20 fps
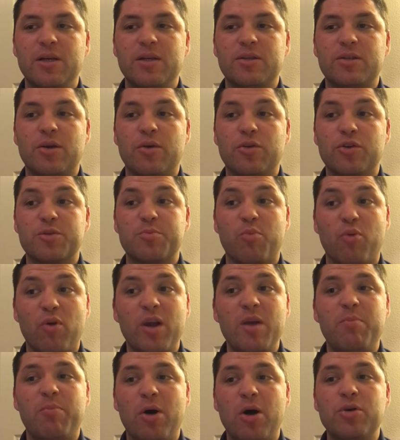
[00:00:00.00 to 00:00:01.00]
So there's
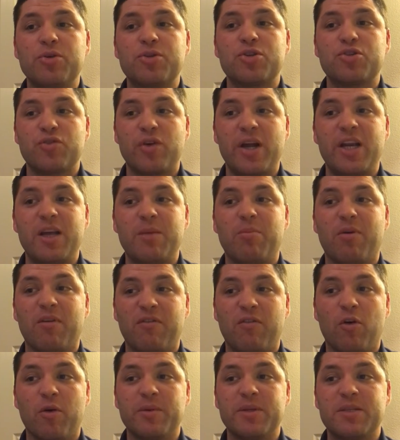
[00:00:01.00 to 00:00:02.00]
pre-post training
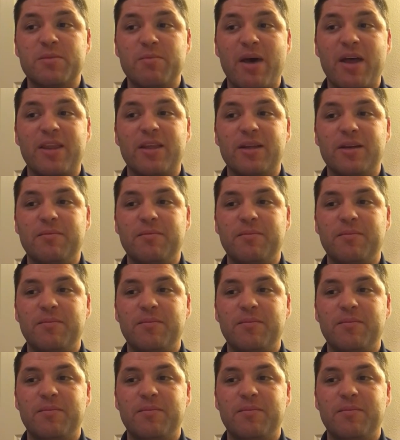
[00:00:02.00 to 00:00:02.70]
performance method.